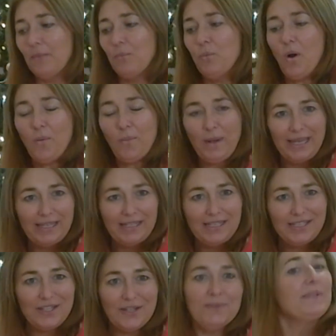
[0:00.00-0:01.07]
What we're
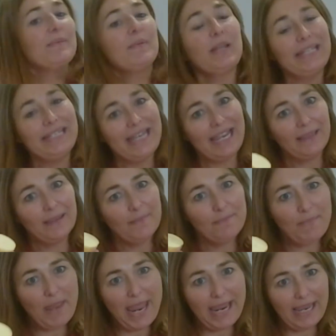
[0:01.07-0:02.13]
going to do is we're going to take the
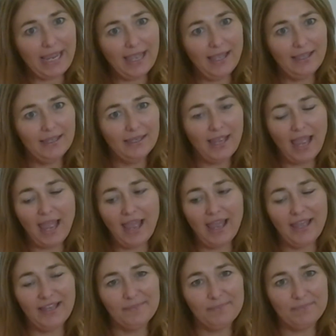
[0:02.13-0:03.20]
bigger
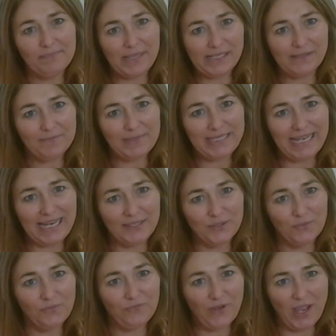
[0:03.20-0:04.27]
piece of
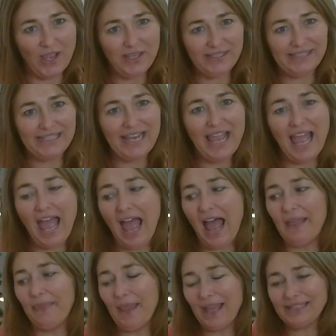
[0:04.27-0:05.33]
potato first,
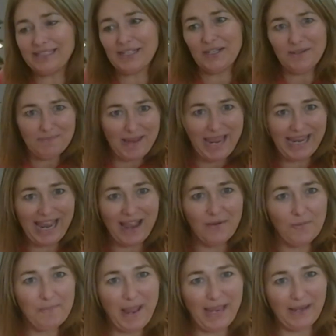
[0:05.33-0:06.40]
and that's going to make
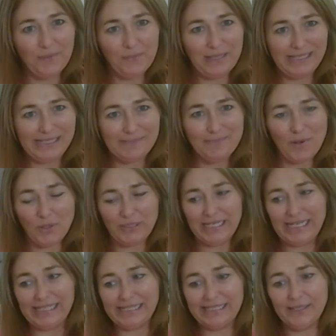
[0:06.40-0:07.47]
our penguin's body.